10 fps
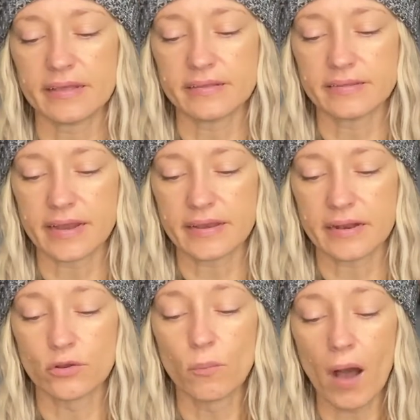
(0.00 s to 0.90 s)
and I need a
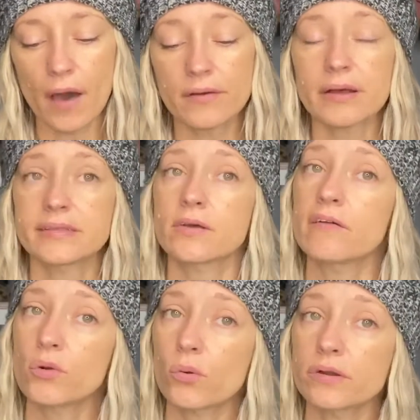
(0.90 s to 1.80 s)
new bottle. I still
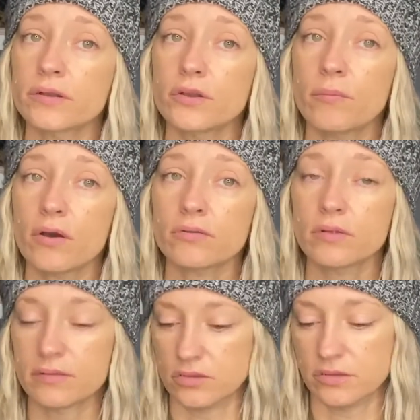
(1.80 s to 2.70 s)
haven't ordered a new bottle,
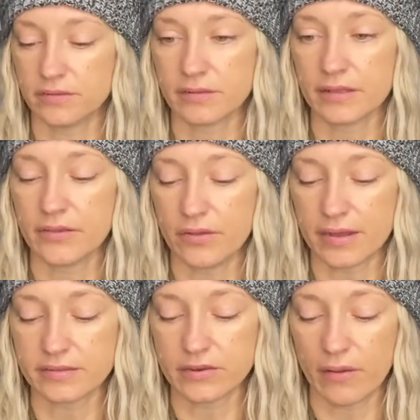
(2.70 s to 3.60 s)
just to let you
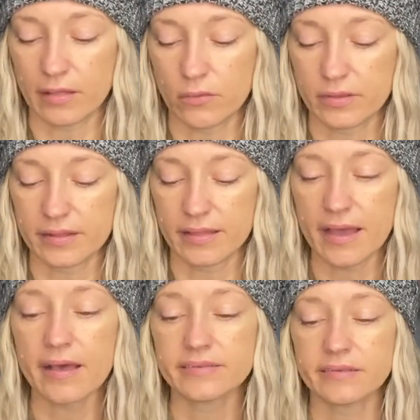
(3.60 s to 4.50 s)
guys know how long it
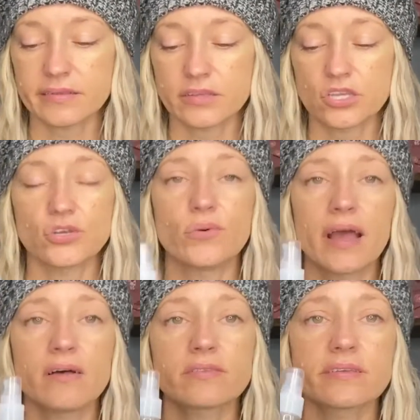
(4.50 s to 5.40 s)
lasts. This is 2
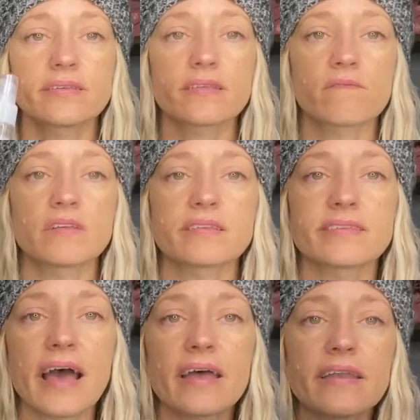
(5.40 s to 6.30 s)
ounces of this
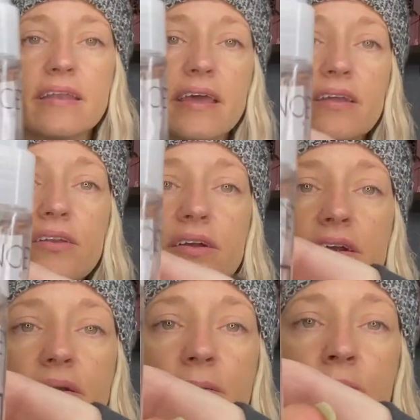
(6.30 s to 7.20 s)
satin nectar,
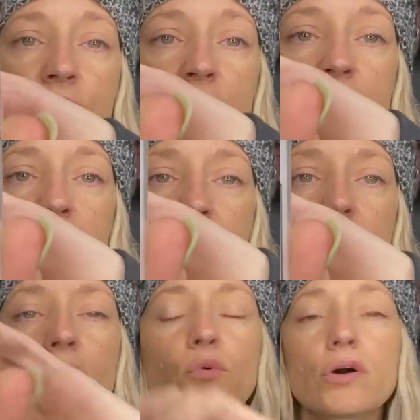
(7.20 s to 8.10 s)
and
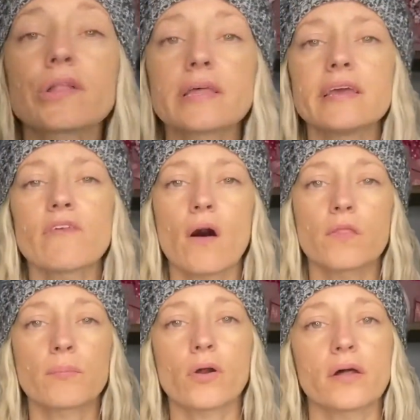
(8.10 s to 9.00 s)
I will leave all the
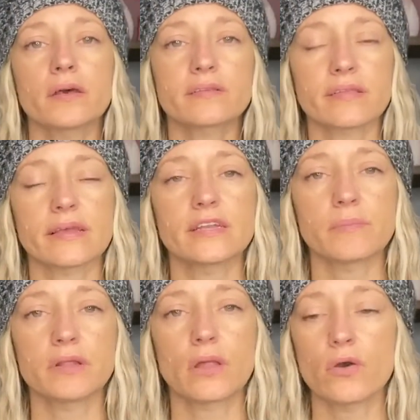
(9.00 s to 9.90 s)
products linked
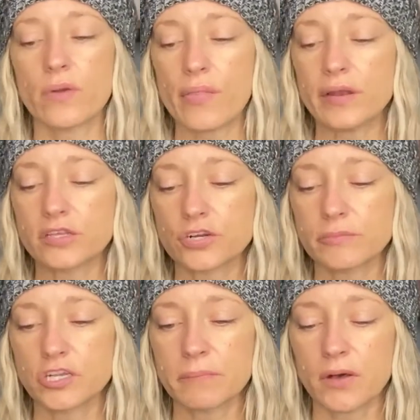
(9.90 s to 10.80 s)
below in the
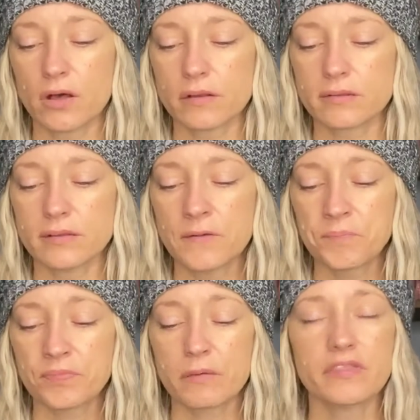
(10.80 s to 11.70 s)
description box.
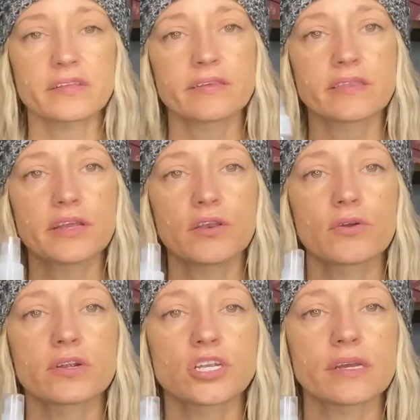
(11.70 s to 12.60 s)
But this is the
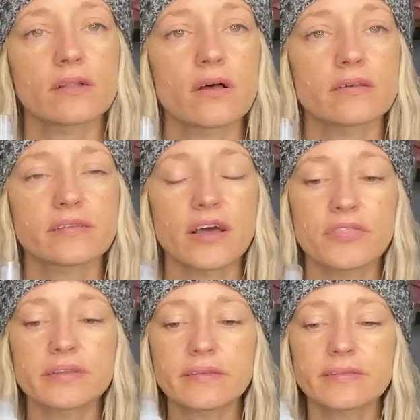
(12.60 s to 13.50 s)
Nourishing Gloss. Now
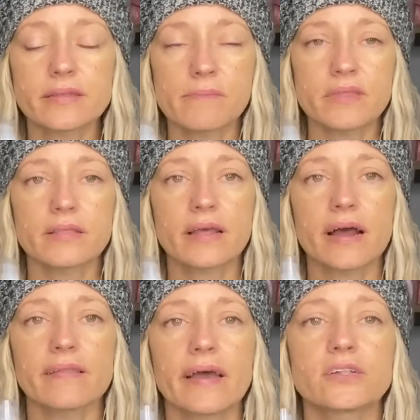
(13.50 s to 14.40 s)
this is something that I
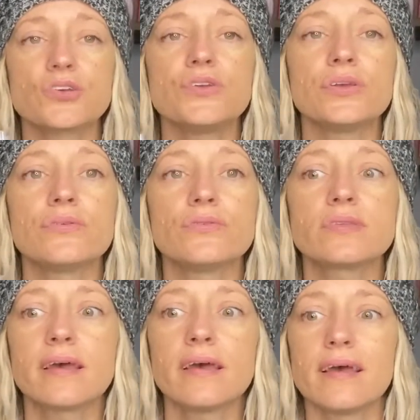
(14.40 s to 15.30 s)
like to use
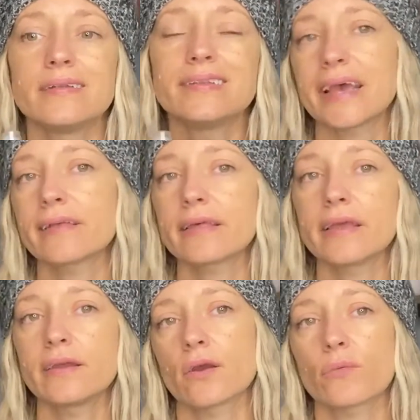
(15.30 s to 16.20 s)

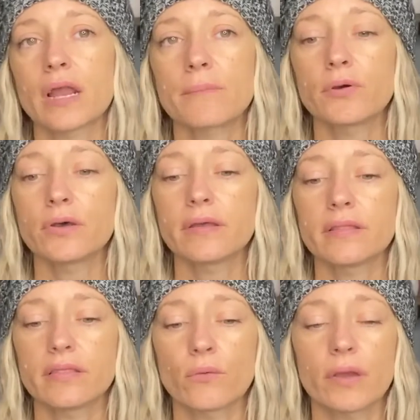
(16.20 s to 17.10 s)
daily, or when I put
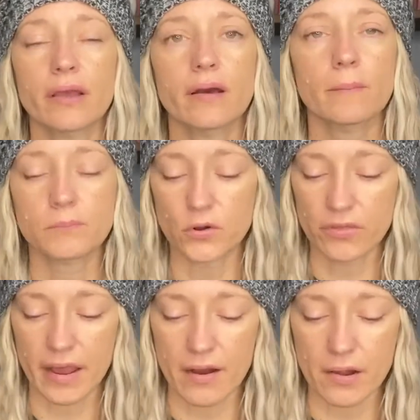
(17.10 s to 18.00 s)
the wig up or the
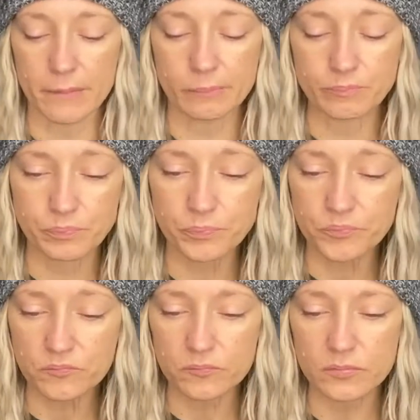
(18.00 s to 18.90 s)
hair up.
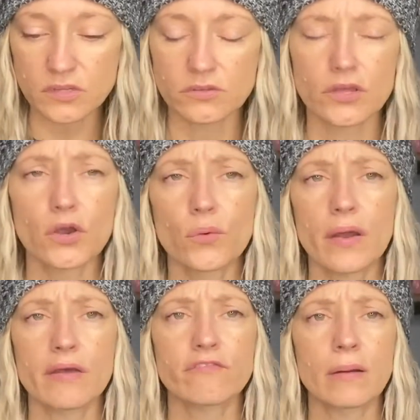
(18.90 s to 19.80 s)
So
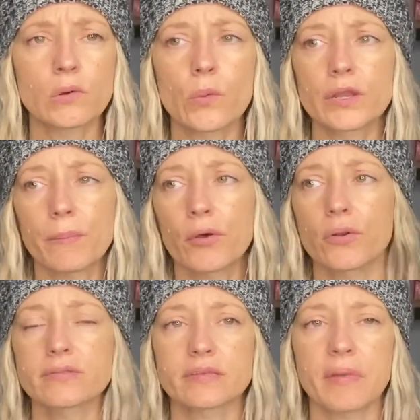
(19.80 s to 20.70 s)
if I'm going to put
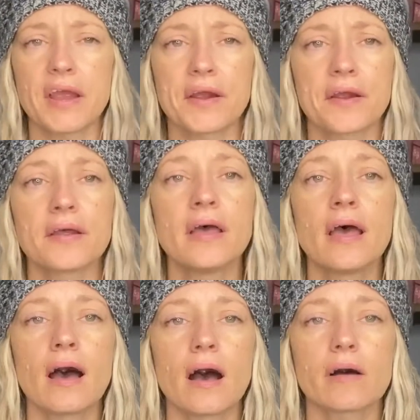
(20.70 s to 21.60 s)
on some hair,
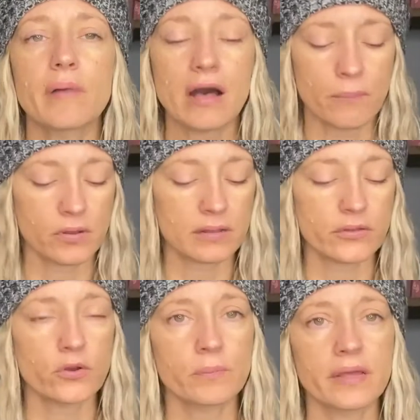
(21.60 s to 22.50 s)
I'll put a
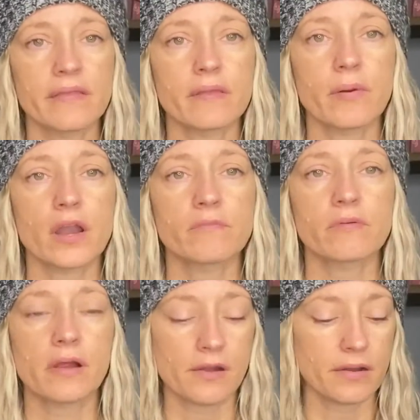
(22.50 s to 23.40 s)
little bit in the bottom
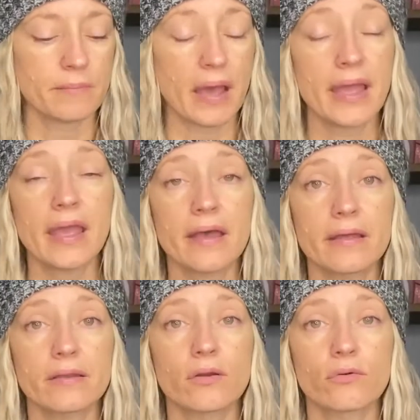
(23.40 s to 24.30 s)
or in my
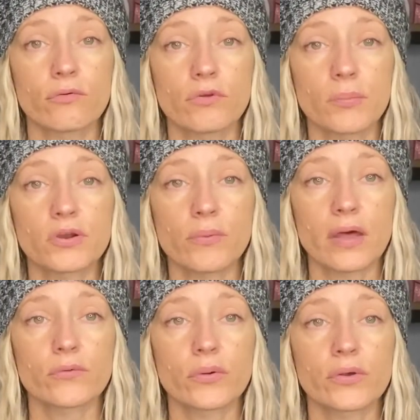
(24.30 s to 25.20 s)
hand, rub it
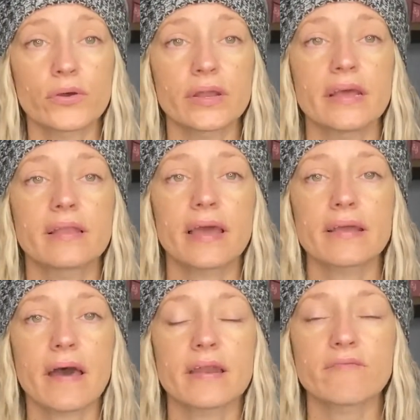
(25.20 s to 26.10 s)
around real good, and like
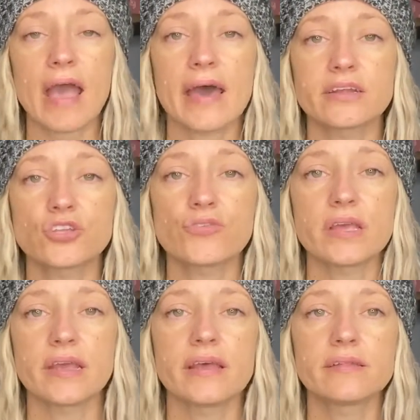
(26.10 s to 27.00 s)
kind of add it to
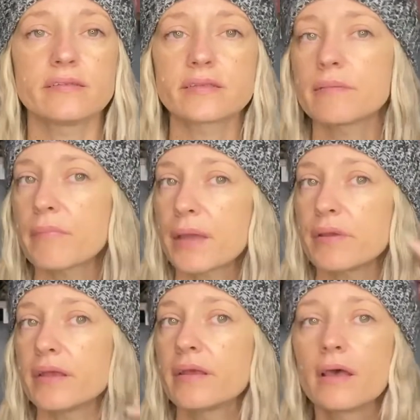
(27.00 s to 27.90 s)
the ends, and
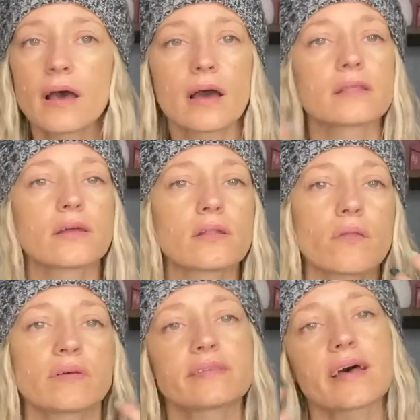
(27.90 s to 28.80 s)
maybe a little on
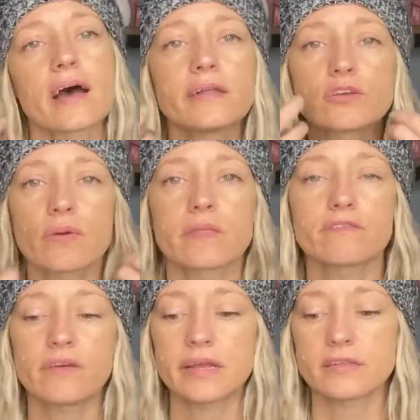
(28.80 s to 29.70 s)
the sides around the
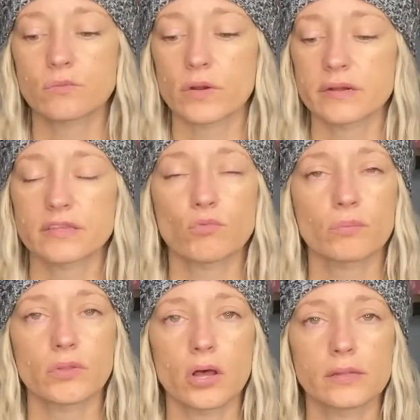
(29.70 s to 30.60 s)
face where it's more
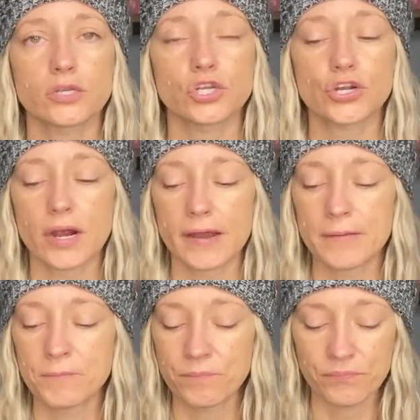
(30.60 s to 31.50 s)
blonde and dry.
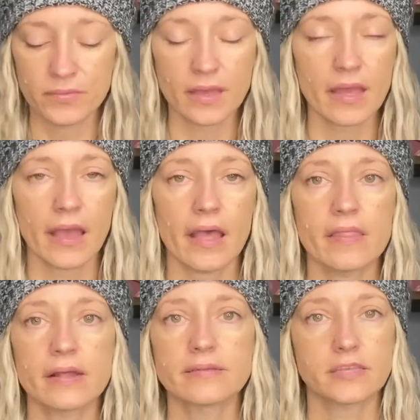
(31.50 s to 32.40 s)
And
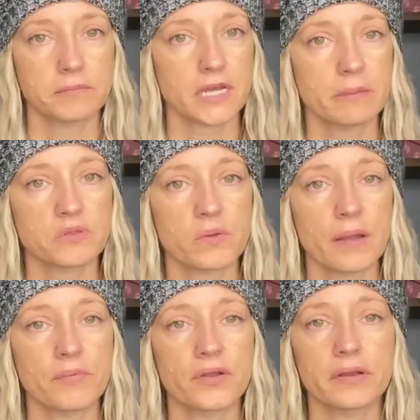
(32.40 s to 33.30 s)
then sometimes when I
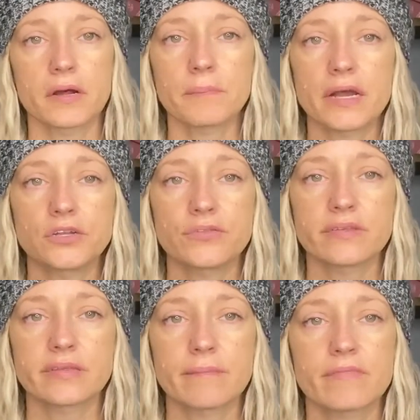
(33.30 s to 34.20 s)
put it up, I do the
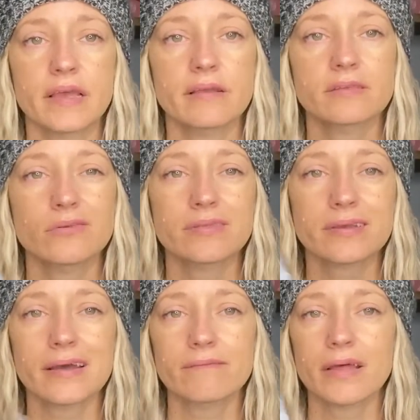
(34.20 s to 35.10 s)
same thing. So it's
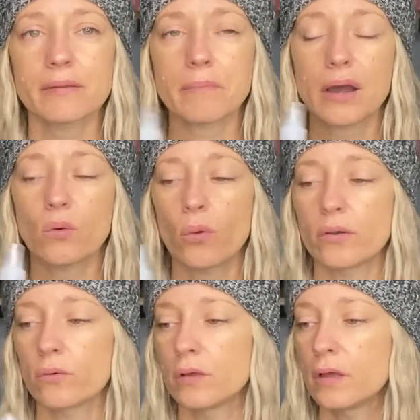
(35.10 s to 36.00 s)
kind of like my
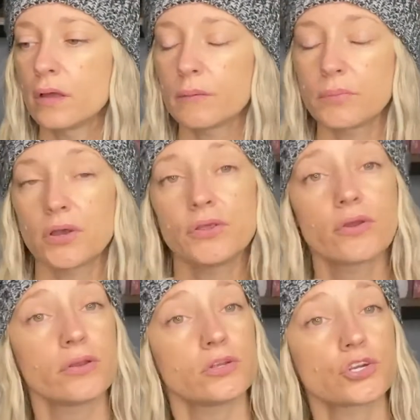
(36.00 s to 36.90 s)
oil, but you
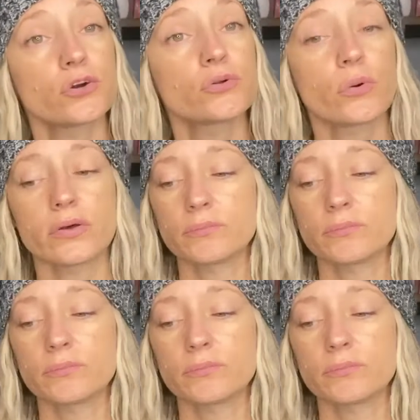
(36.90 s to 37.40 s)
can use your own oil.